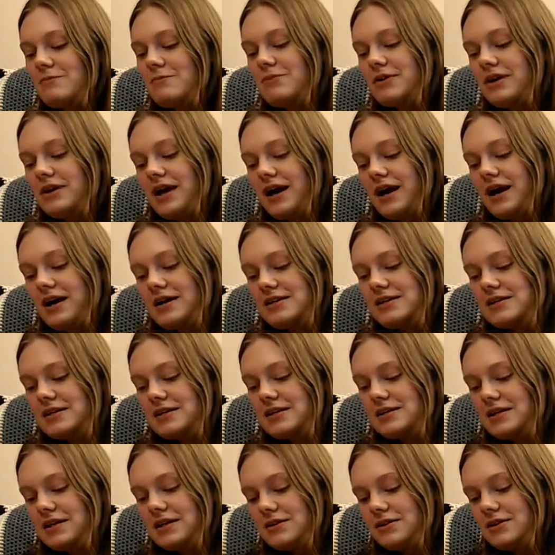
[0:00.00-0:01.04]
But yeah, as I
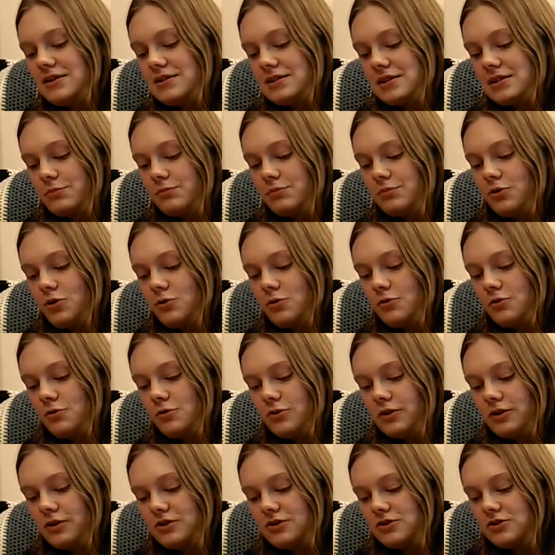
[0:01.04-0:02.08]
say, this is a promo
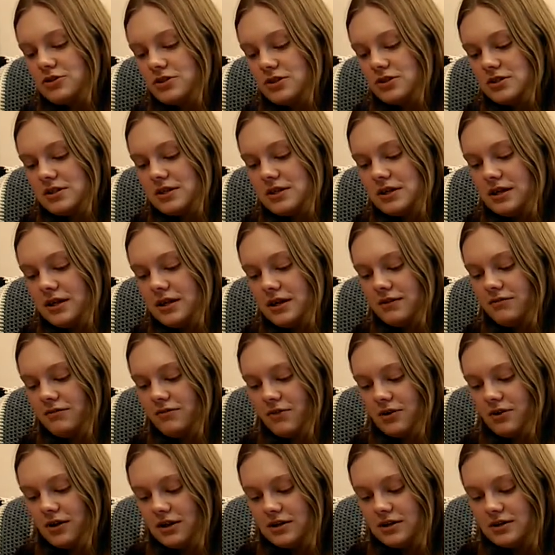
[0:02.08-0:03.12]
one just to give
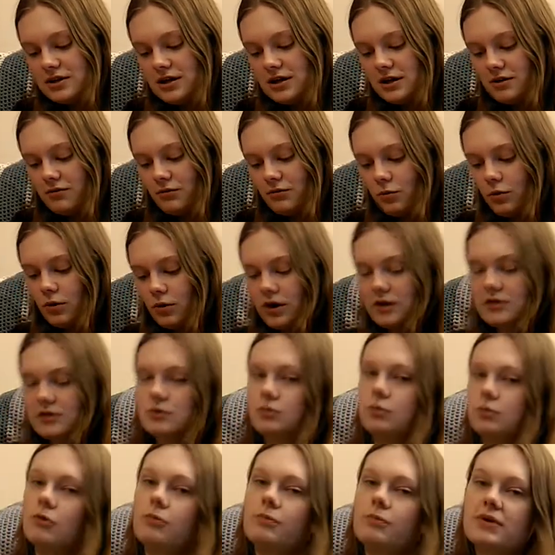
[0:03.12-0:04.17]
you an idea of what
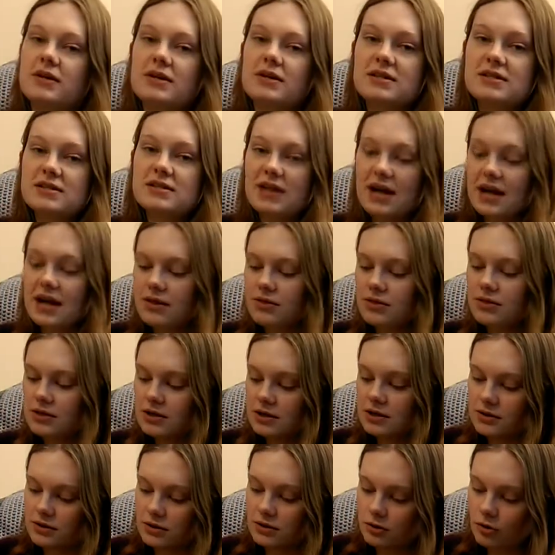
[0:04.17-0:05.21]
will be inside
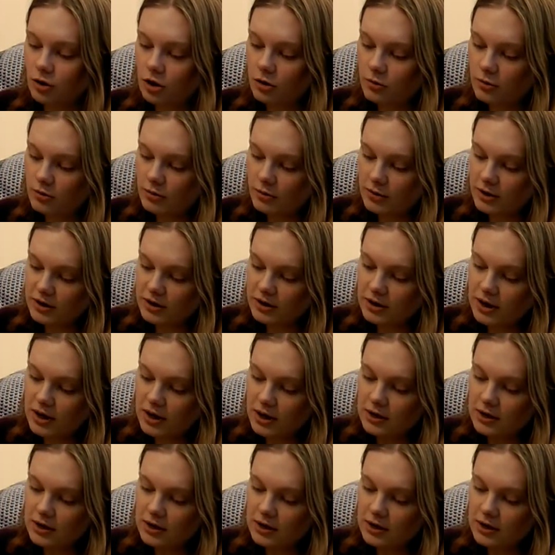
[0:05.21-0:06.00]
the, the normal one.